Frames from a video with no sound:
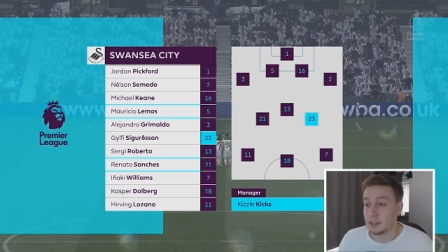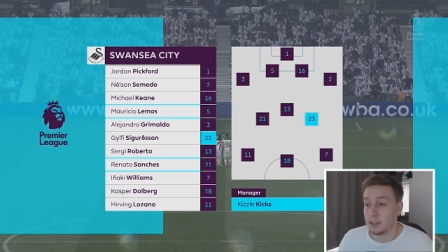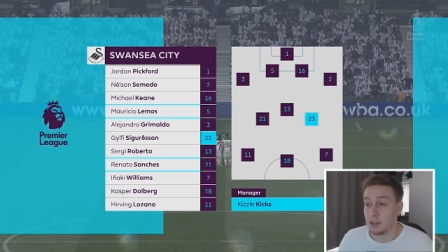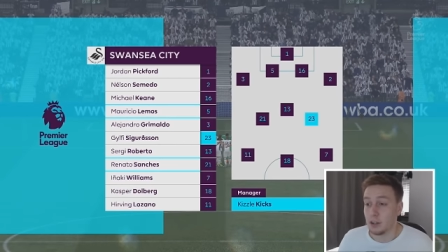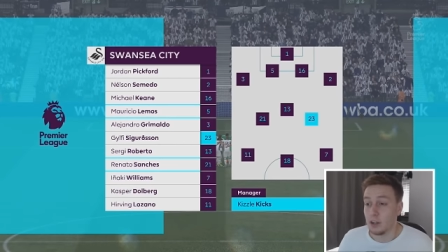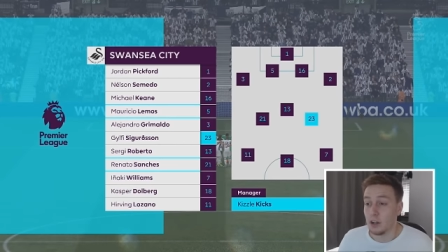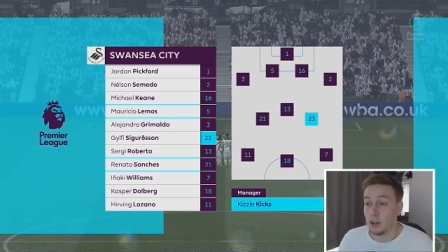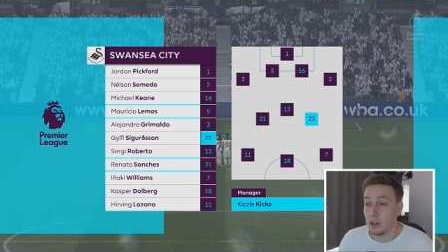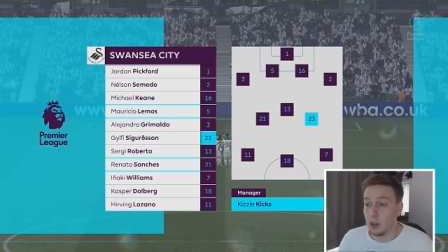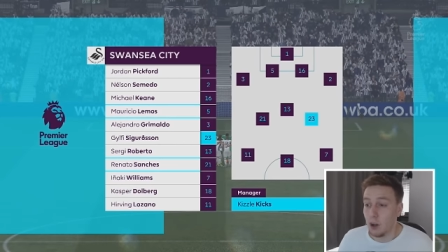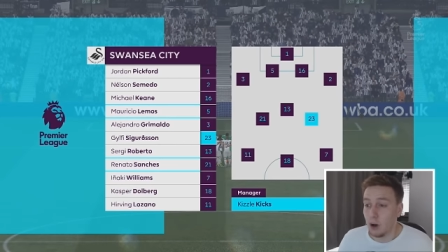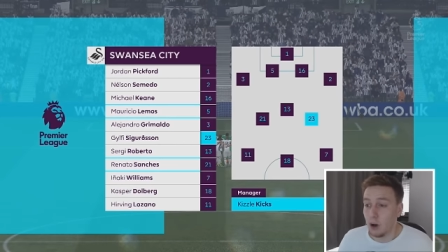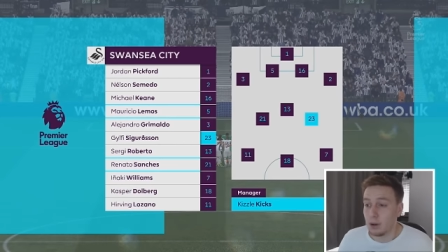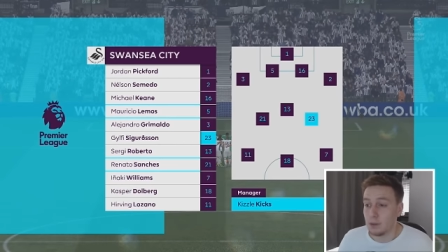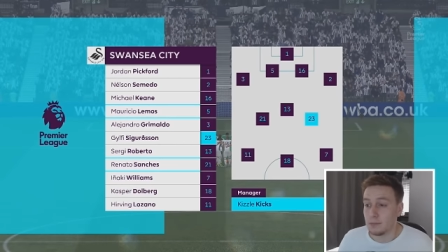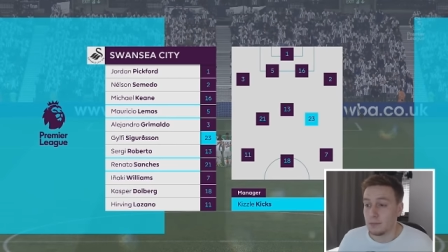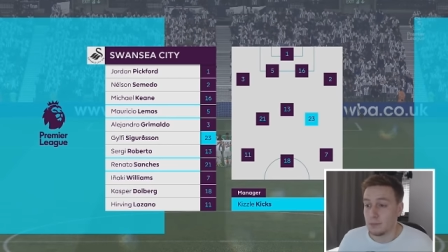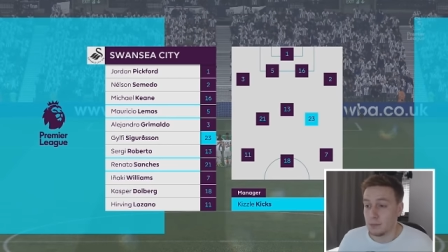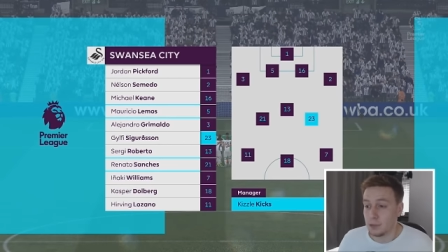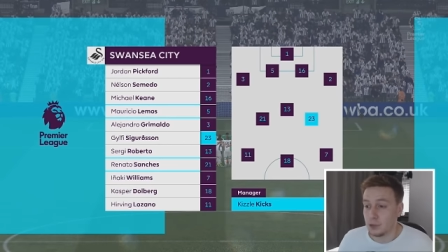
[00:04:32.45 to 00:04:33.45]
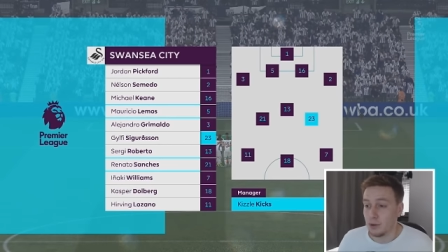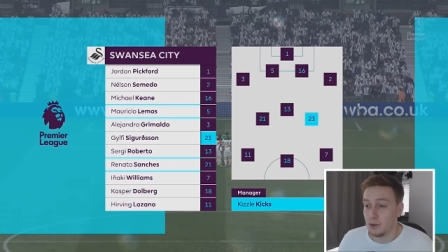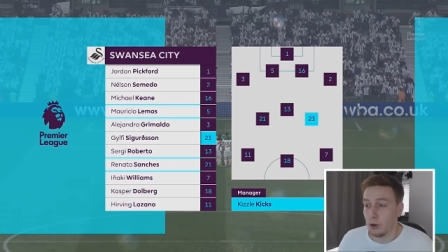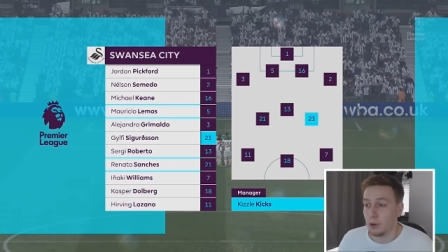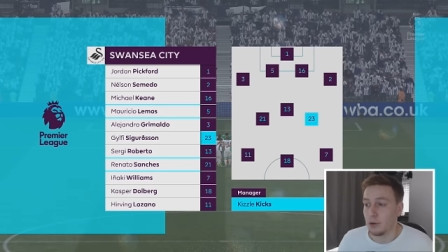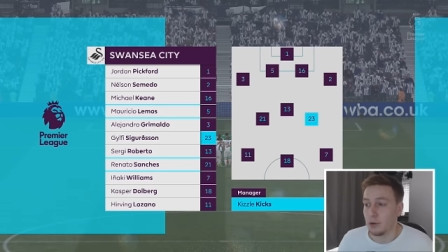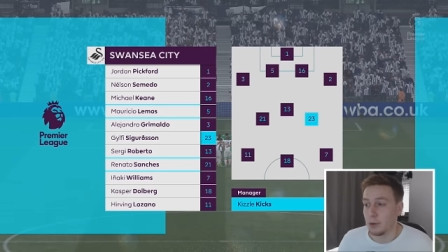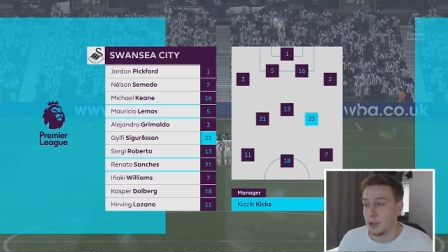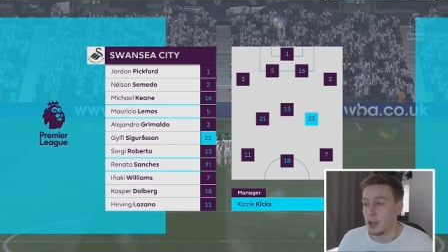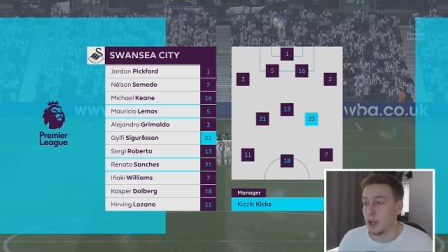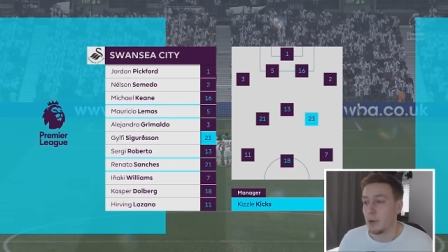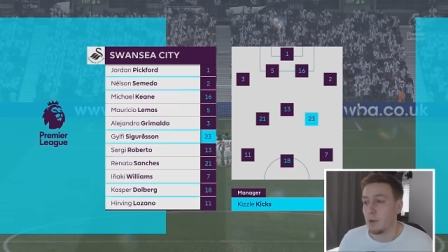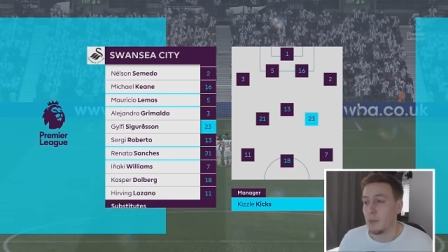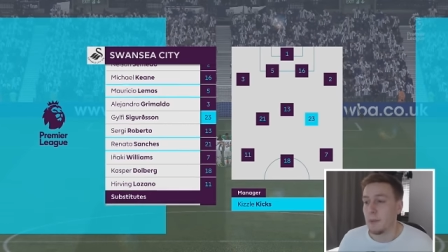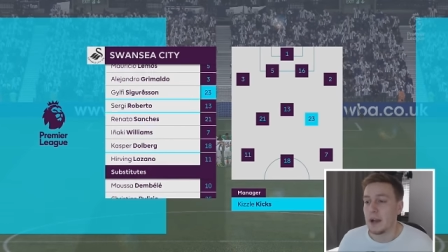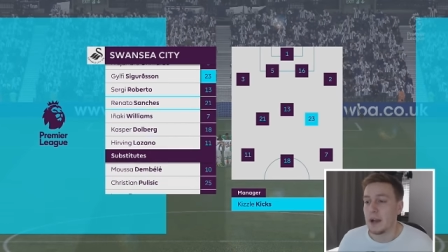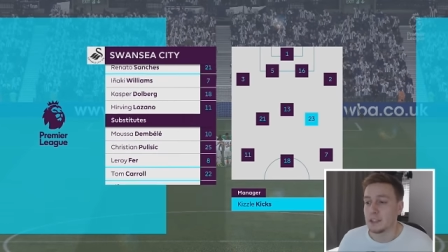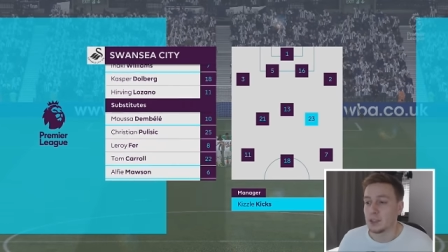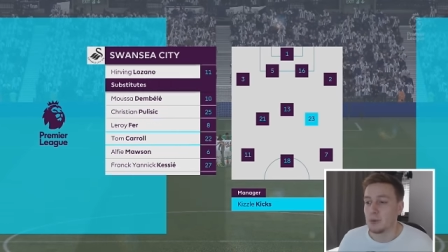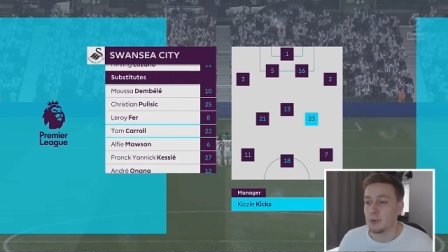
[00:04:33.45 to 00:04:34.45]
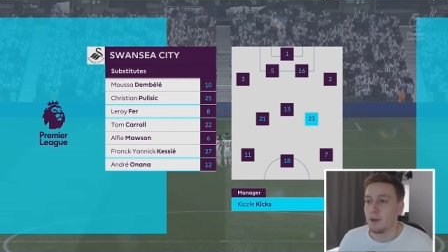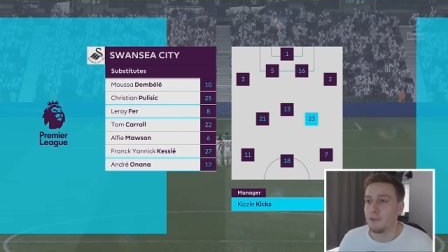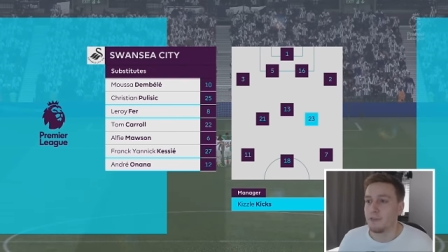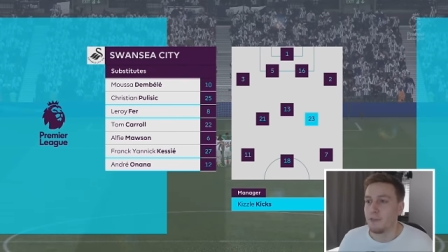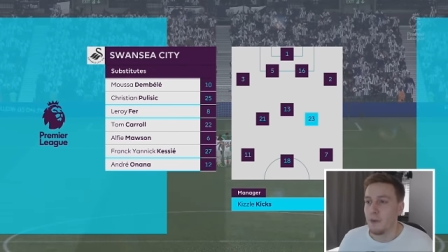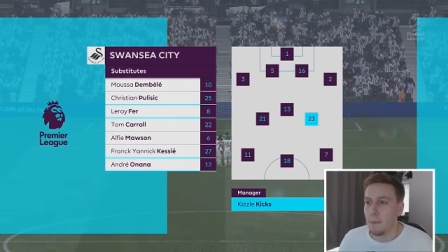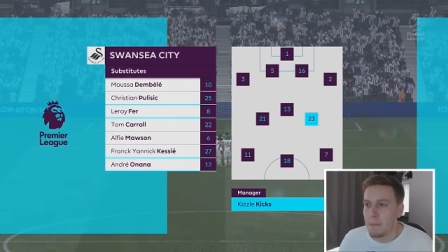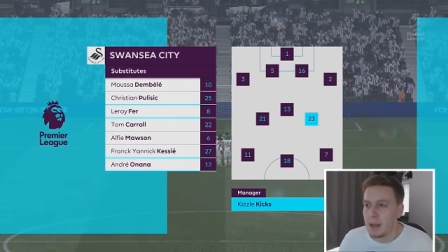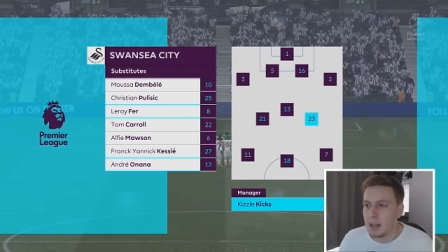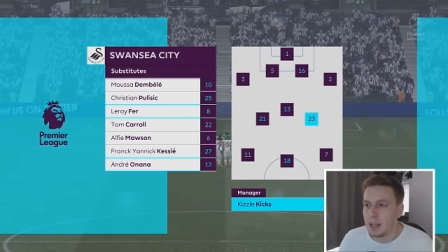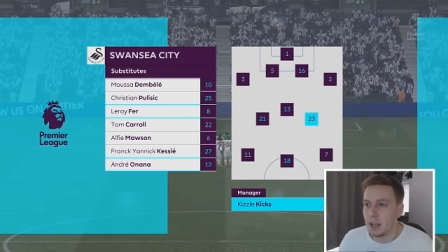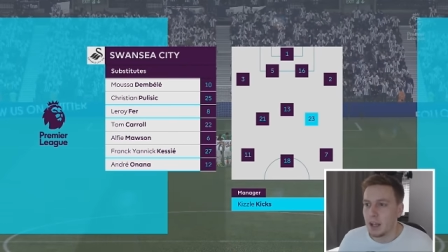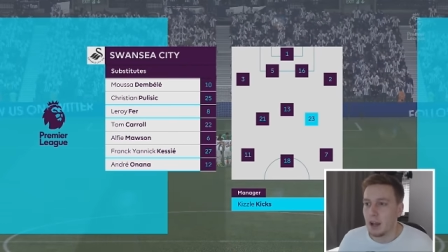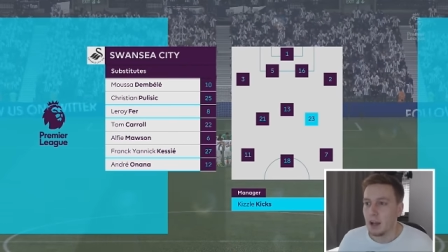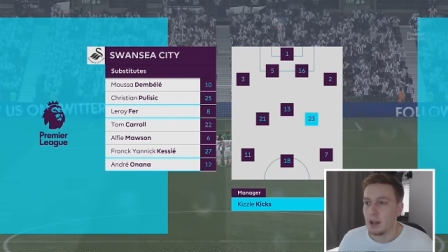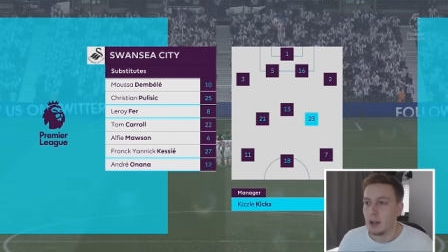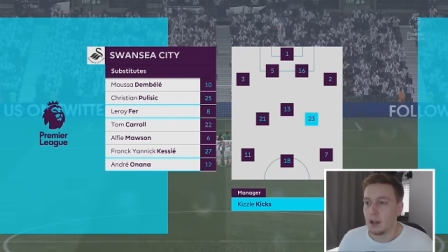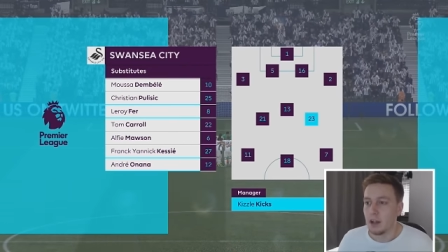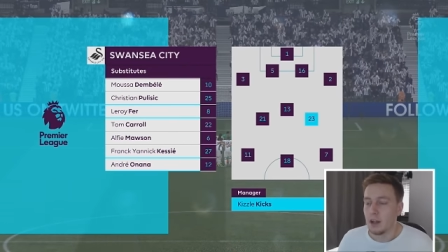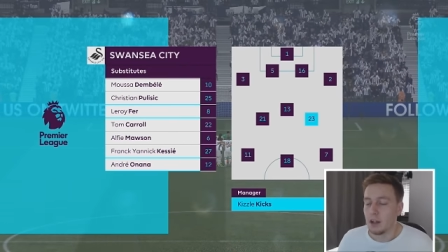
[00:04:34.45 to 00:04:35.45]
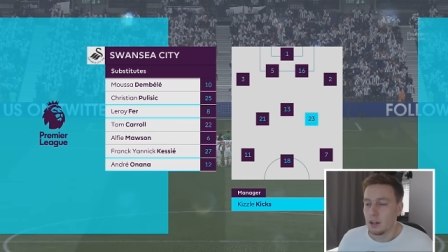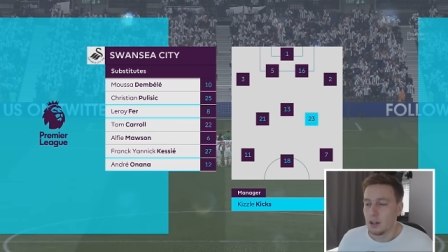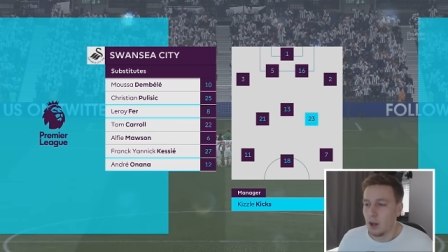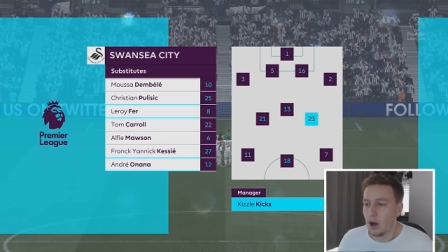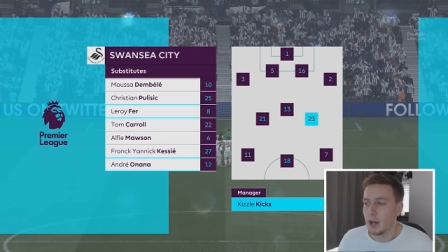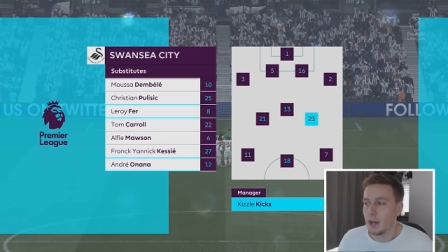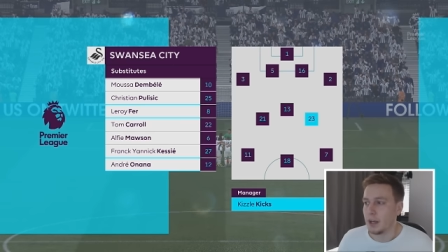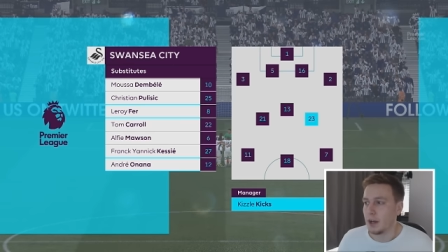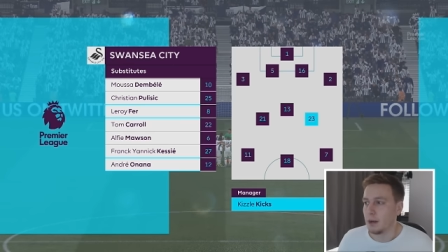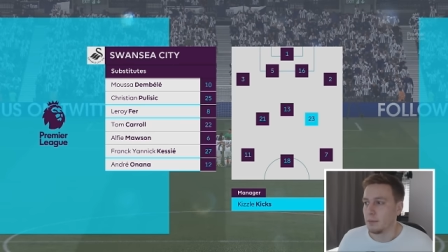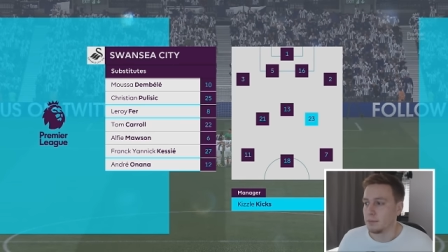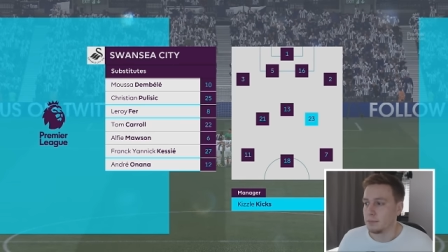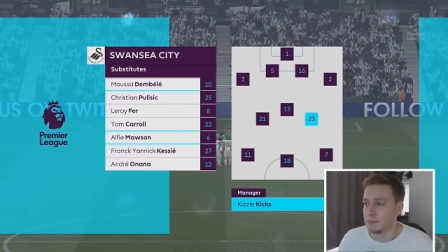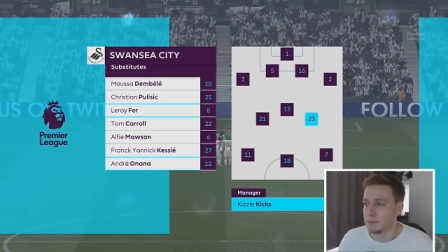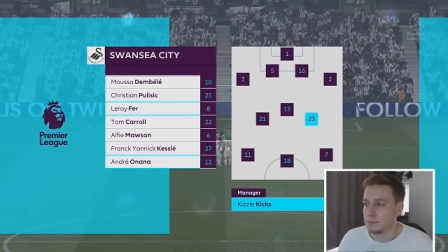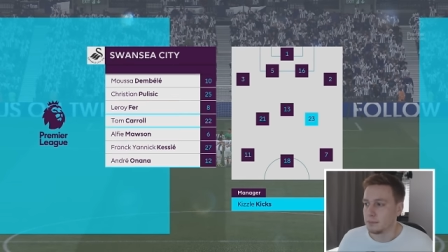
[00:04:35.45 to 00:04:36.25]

It's a lot stronger. You know, we're back to our familiar lineup.